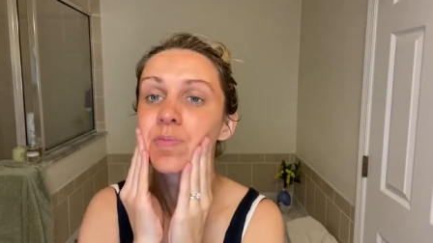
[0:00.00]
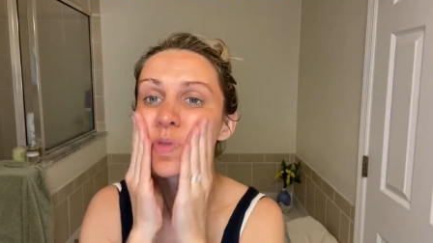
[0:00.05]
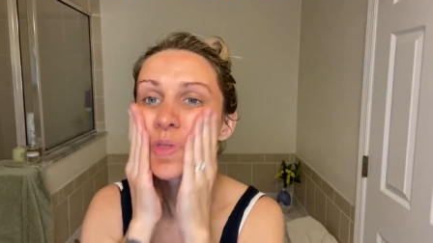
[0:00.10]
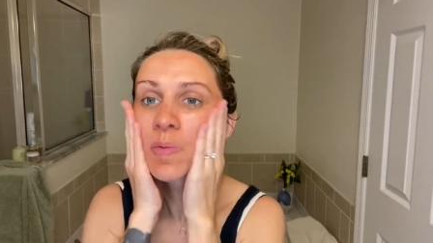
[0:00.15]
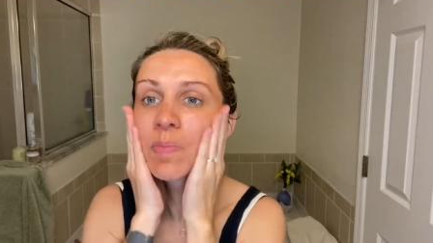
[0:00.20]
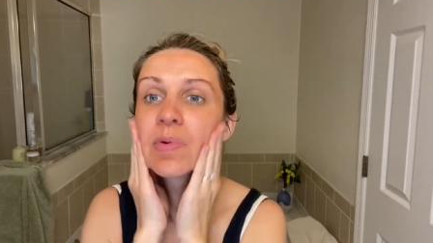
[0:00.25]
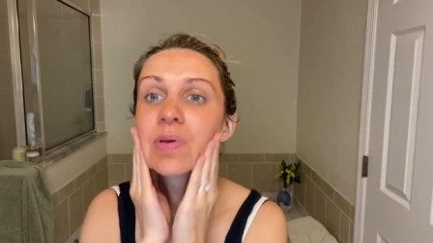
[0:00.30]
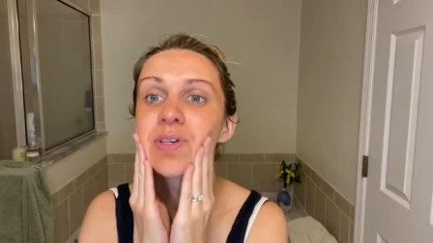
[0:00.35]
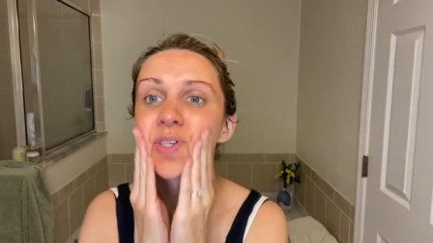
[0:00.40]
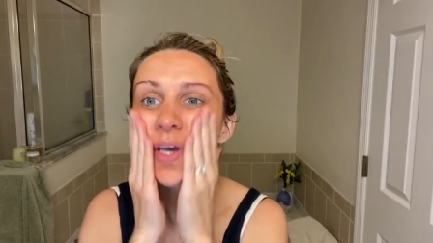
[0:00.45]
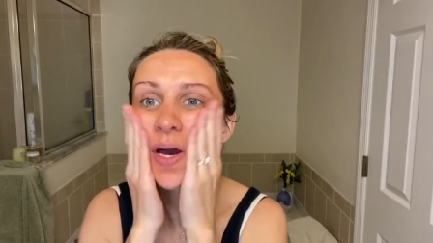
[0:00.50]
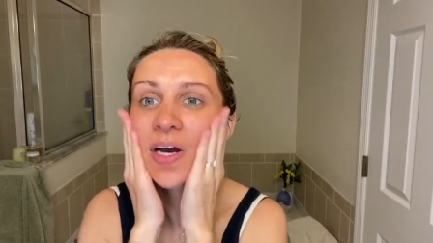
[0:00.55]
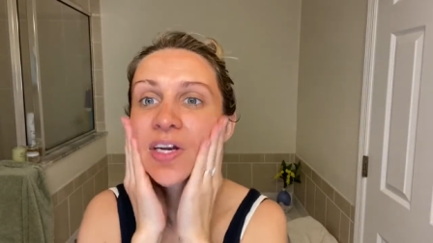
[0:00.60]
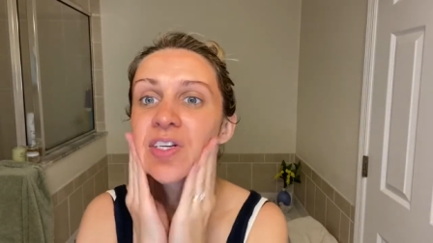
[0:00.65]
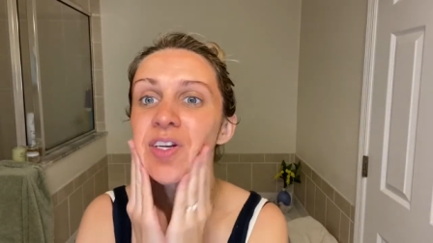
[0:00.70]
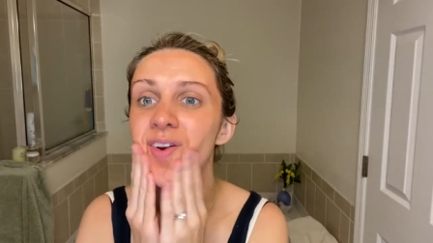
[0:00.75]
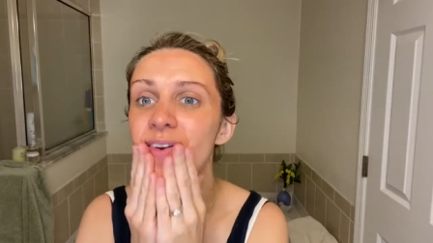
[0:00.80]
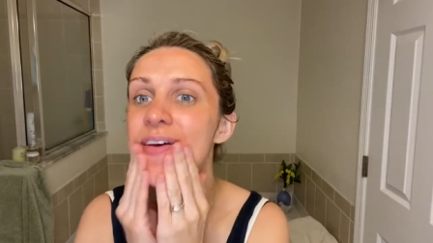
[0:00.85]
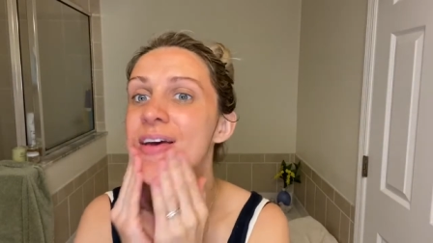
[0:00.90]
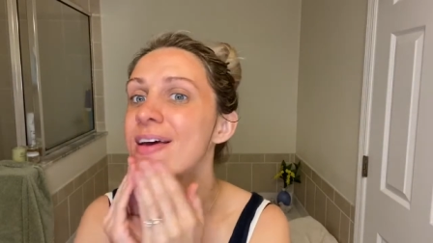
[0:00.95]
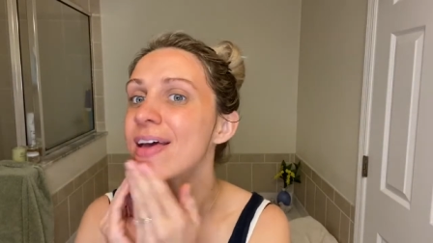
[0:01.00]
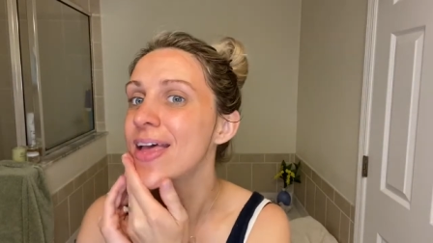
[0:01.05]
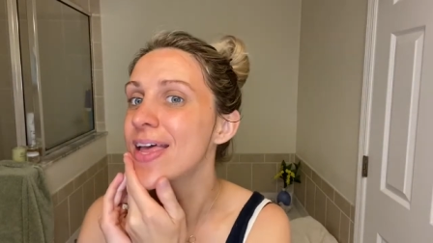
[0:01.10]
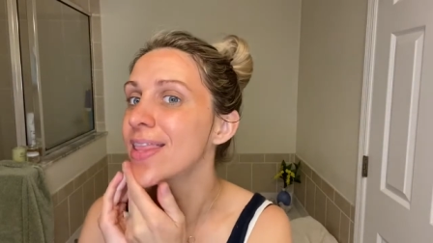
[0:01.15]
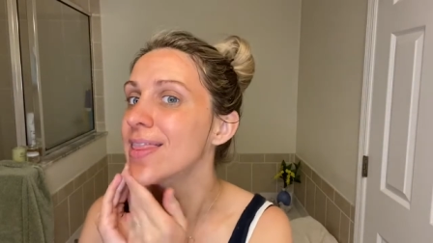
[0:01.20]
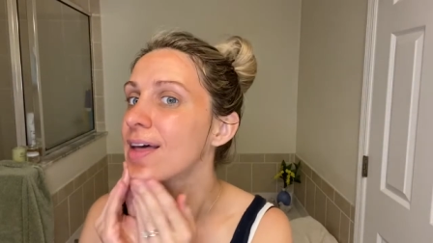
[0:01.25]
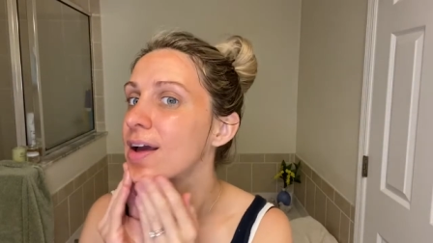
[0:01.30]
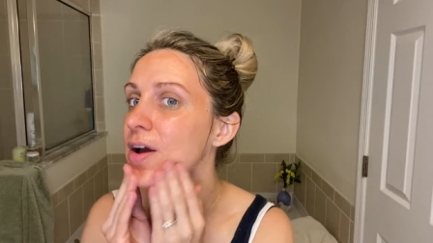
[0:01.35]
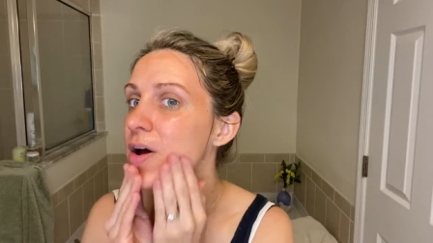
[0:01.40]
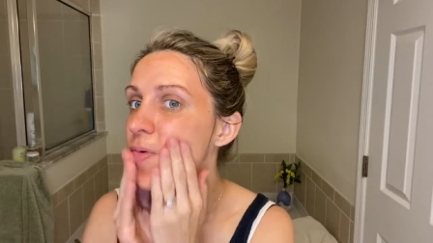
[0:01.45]
Massage it in
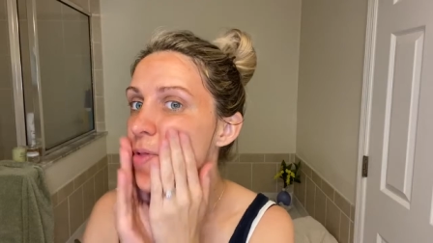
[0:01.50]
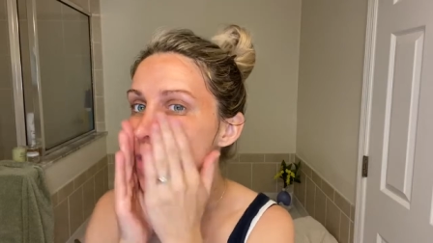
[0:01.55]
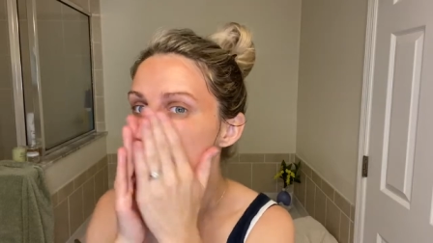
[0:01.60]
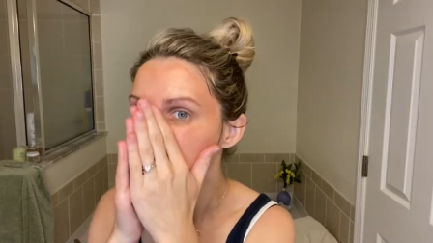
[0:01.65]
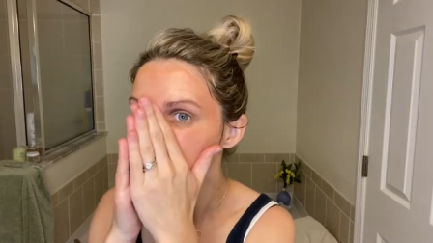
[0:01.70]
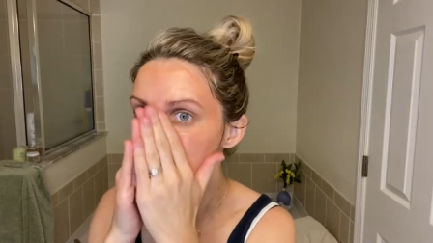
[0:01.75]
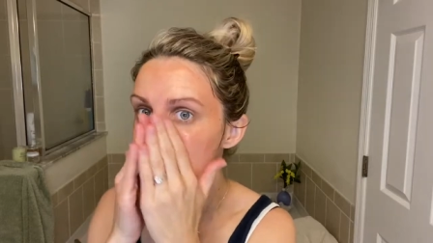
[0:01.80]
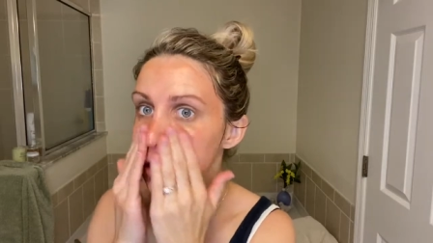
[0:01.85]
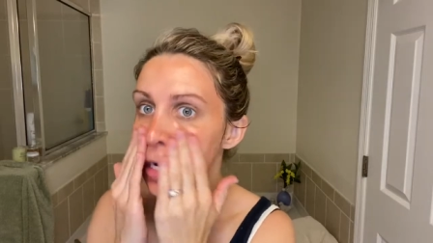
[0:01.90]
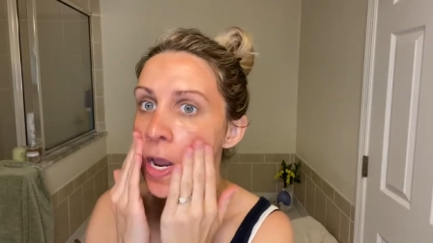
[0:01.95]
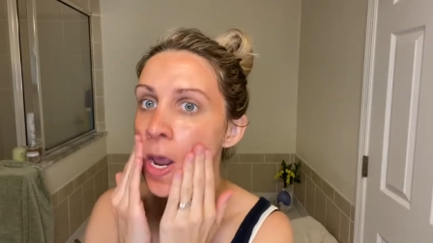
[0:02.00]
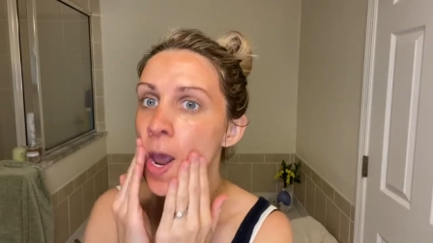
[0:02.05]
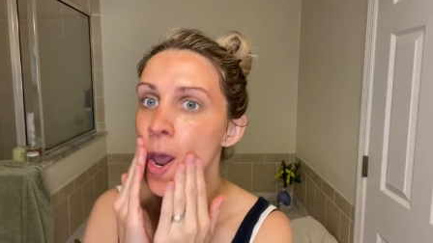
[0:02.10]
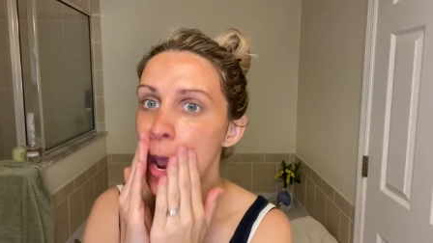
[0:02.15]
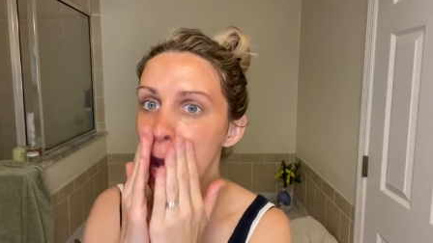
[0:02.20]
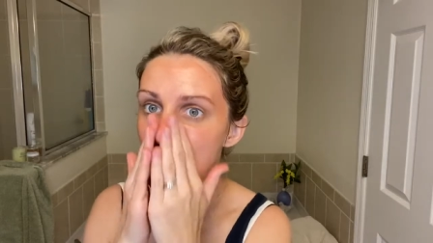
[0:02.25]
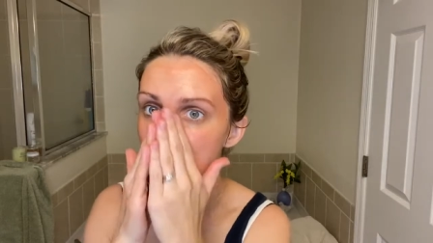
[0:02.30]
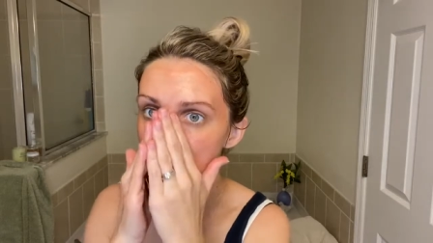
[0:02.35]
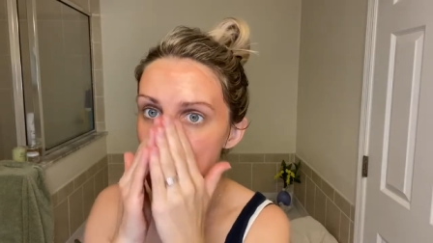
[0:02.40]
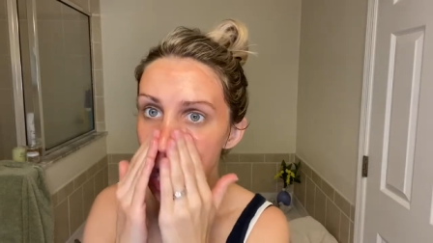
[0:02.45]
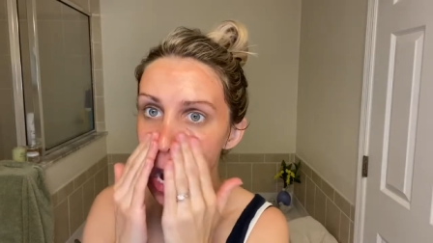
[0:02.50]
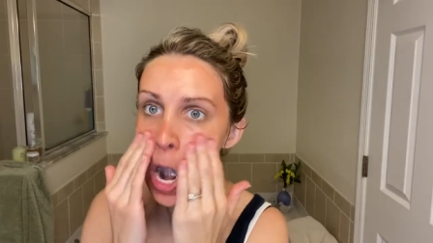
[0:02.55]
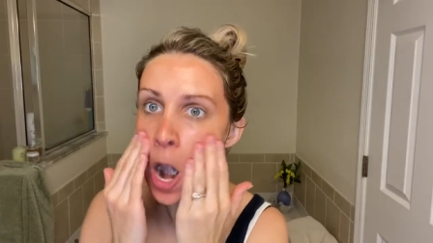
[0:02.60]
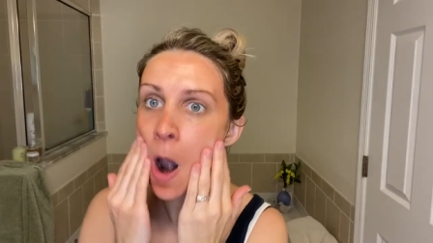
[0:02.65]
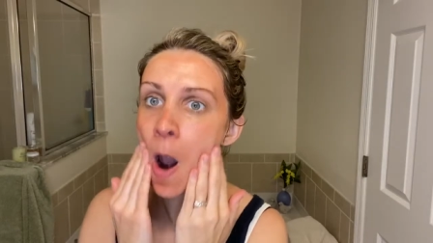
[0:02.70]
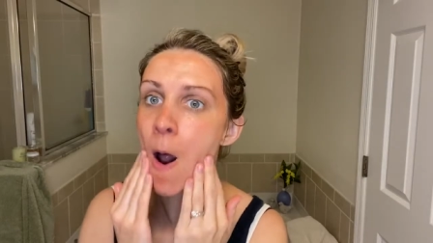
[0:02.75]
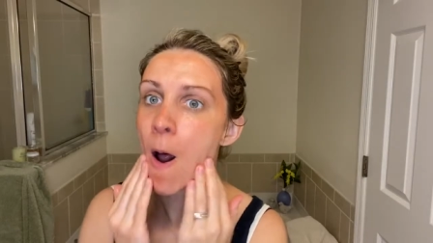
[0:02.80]
like a lotion.